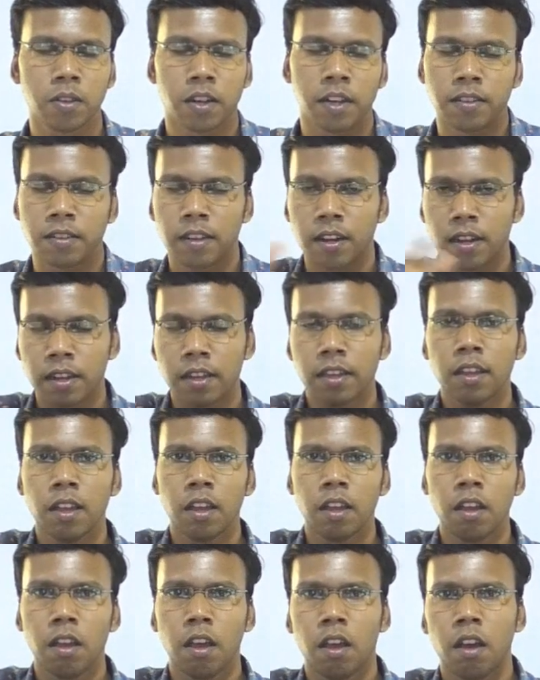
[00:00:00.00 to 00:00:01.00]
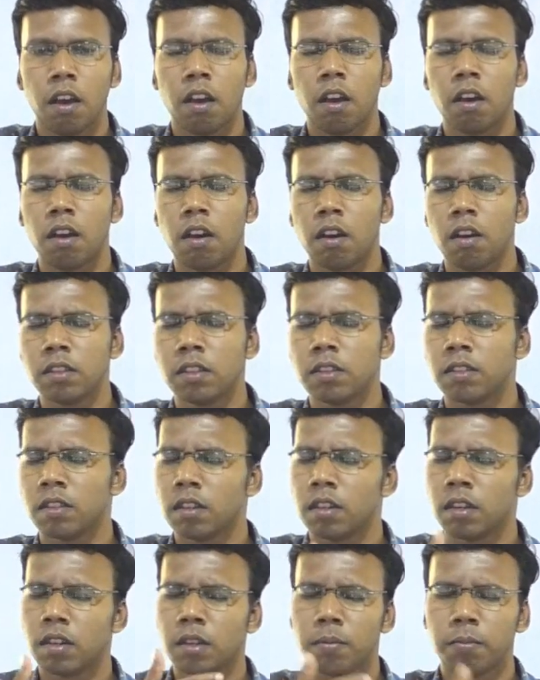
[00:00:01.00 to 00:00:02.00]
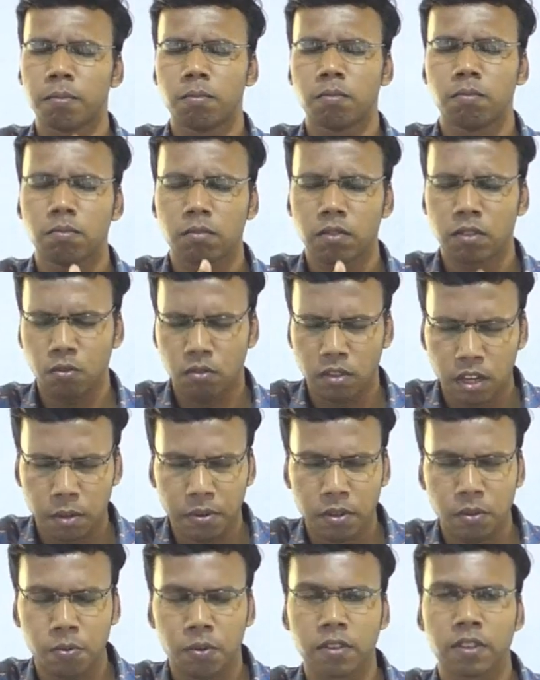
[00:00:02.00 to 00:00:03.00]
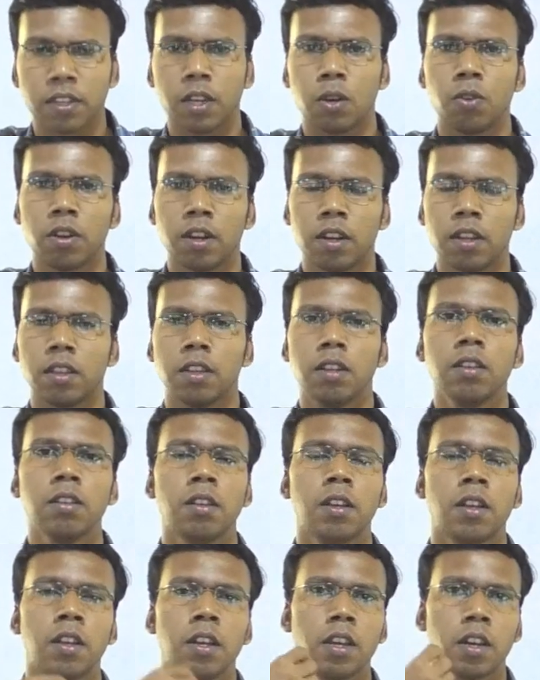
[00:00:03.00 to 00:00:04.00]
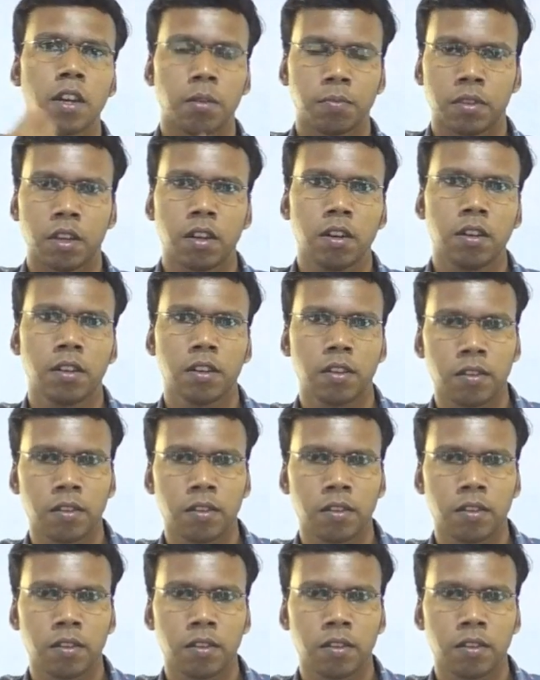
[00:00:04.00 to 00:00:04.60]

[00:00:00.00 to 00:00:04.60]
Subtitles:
Recently, Sundarbans was included in the Ramsar